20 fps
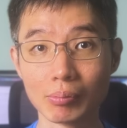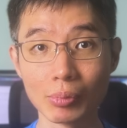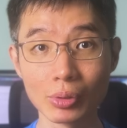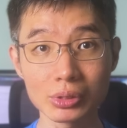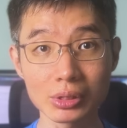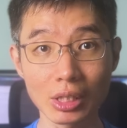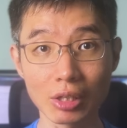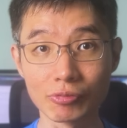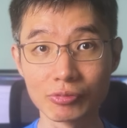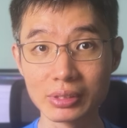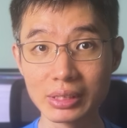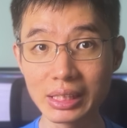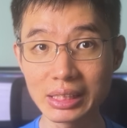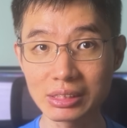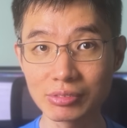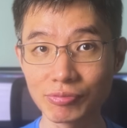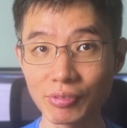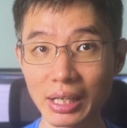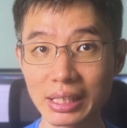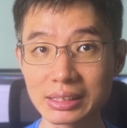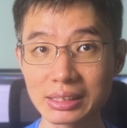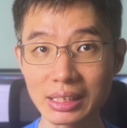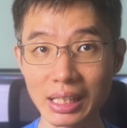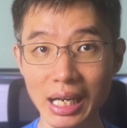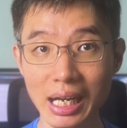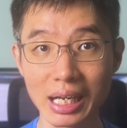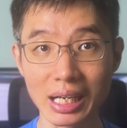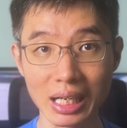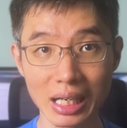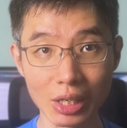Most of these funds
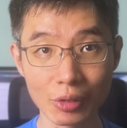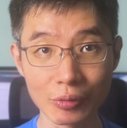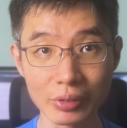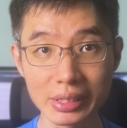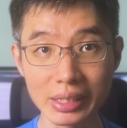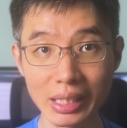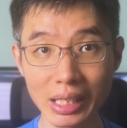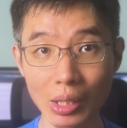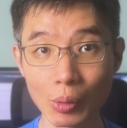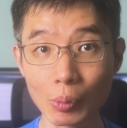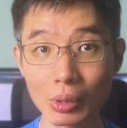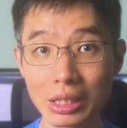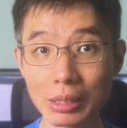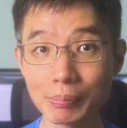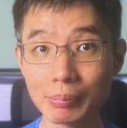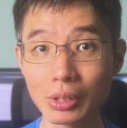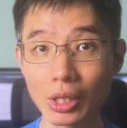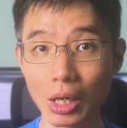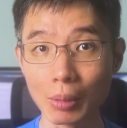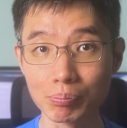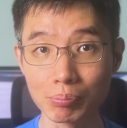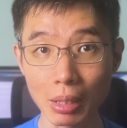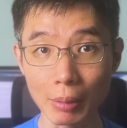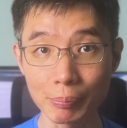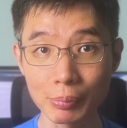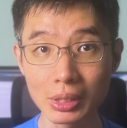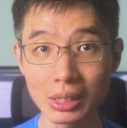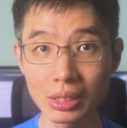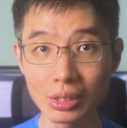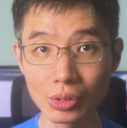are already available on
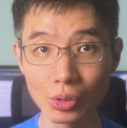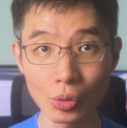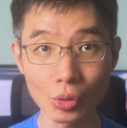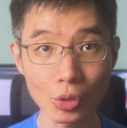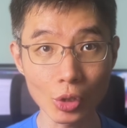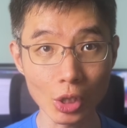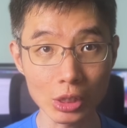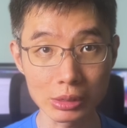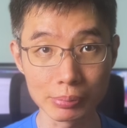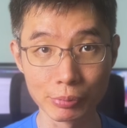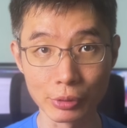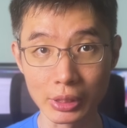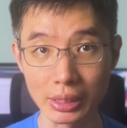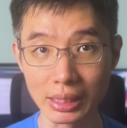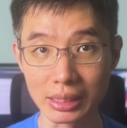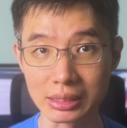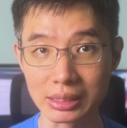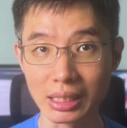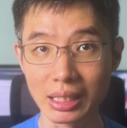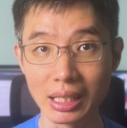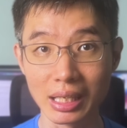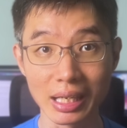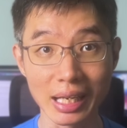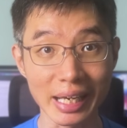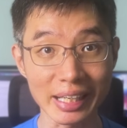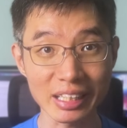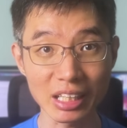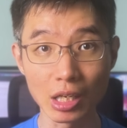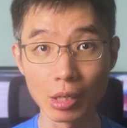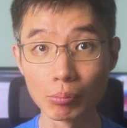popular low-cost brokers
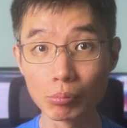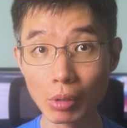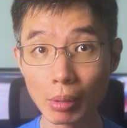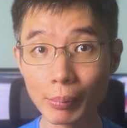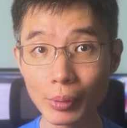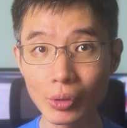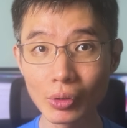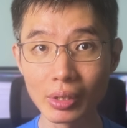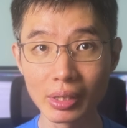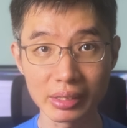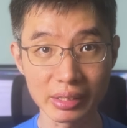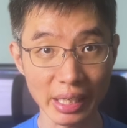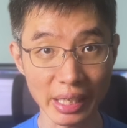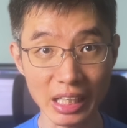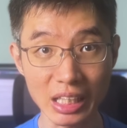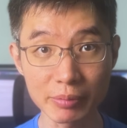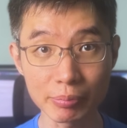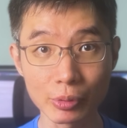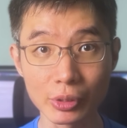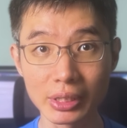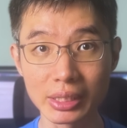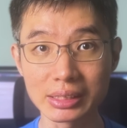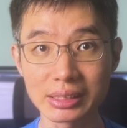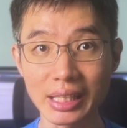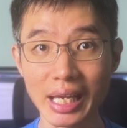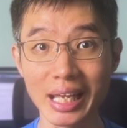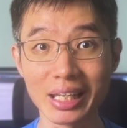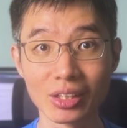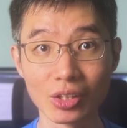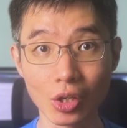like Mumu, Tiger Brokers,
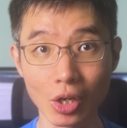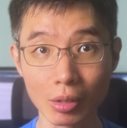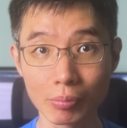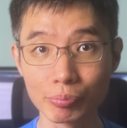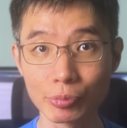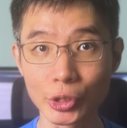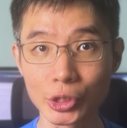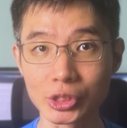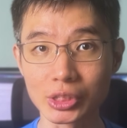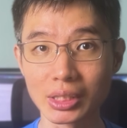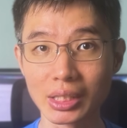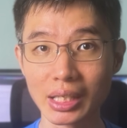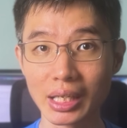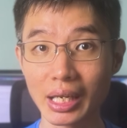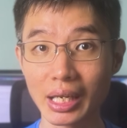and Longbridge.